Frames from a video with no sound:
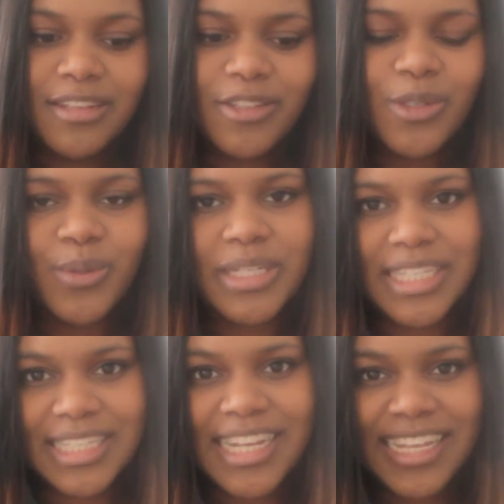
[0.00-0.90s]
to an
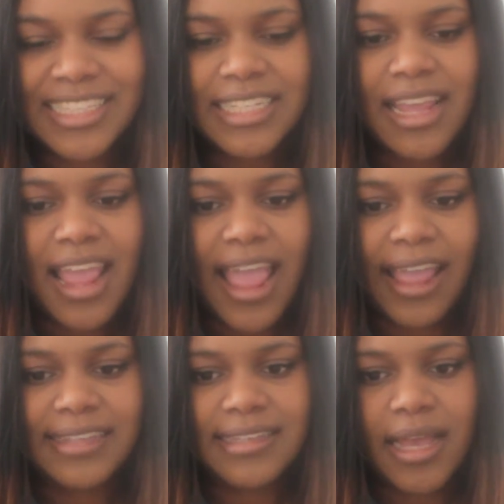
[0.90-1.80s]
extent,
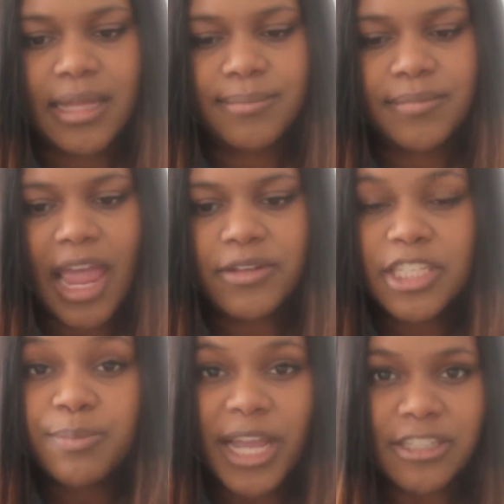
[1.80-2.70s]
and I
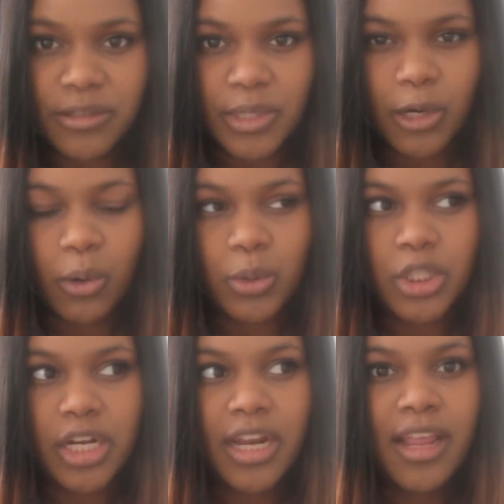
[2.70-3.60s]
respect Korean
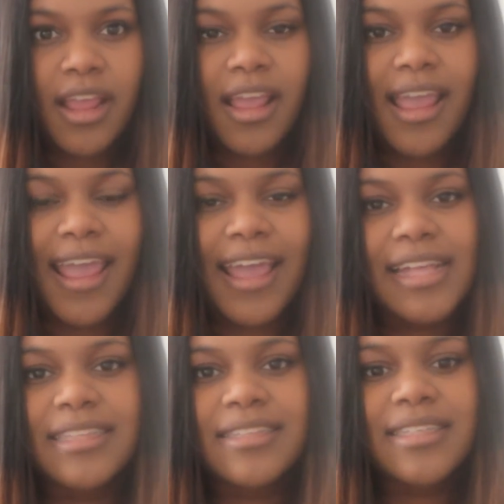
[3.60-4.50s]
culture,
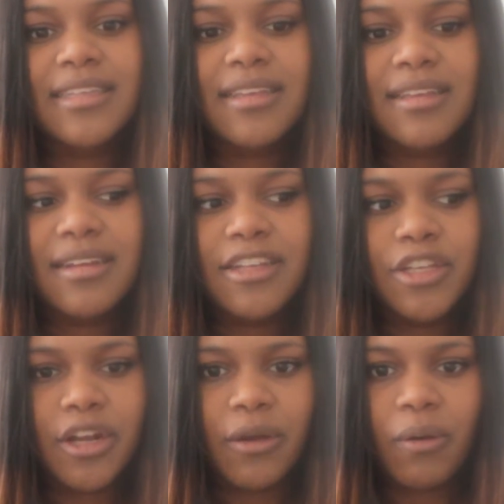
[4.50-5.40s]
and
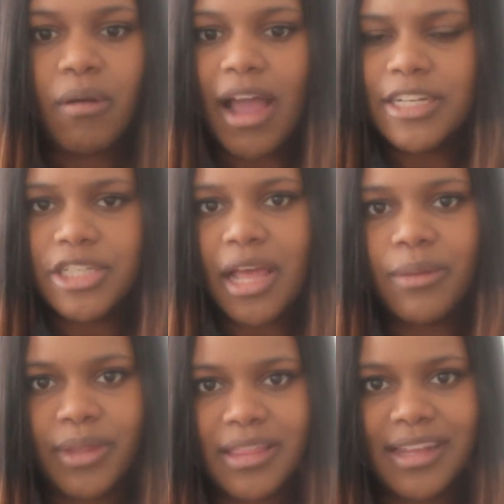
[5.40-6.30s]
you know, I
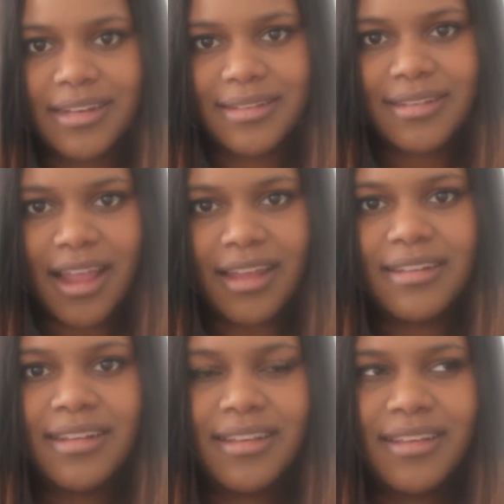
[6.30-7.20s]
gel with it. It's not
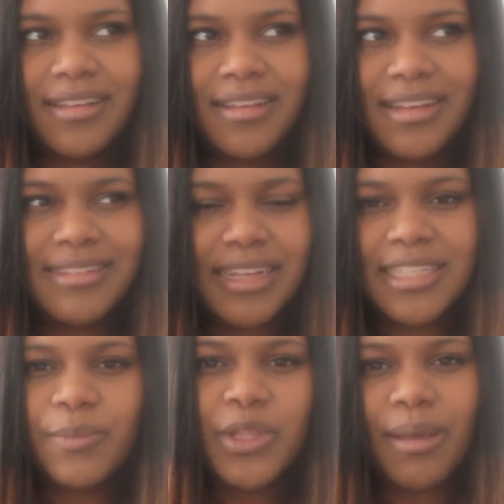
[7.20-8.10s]

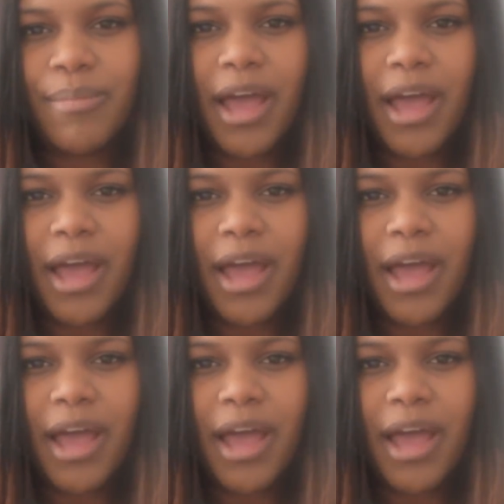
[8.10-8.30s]
something that